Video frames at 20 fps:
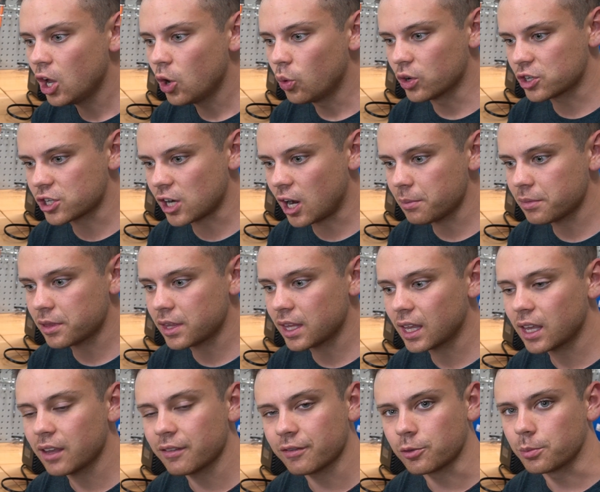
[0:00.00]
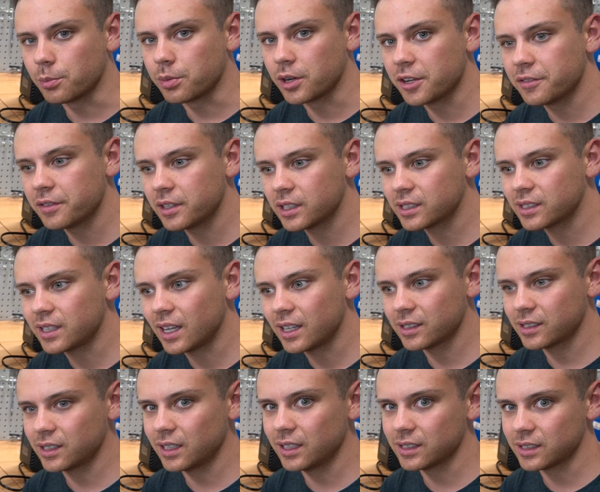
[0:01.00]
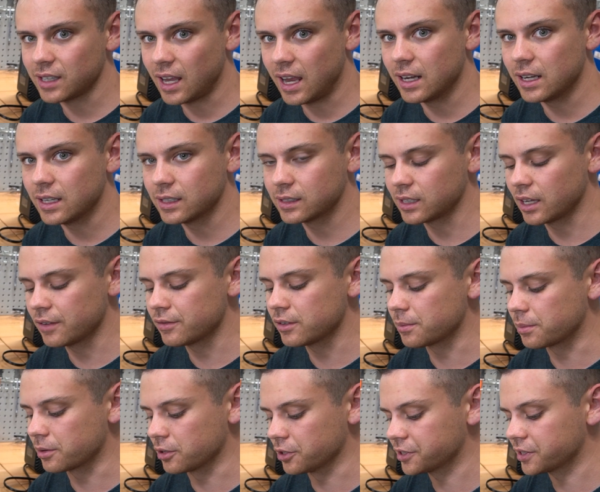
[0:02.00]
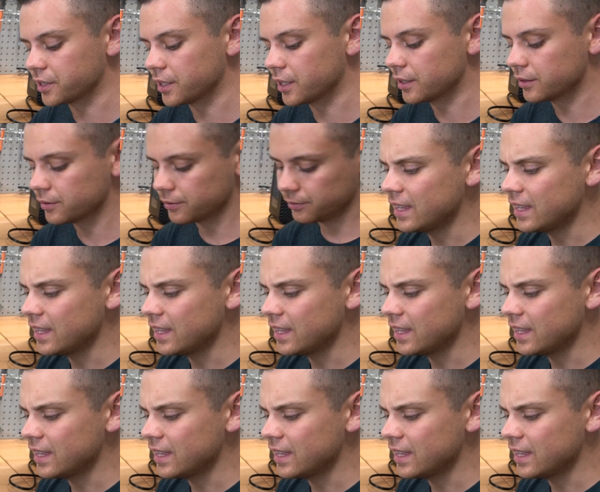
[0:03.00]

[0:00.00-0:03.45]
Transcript: which I'm thinking from previous testing is 87%.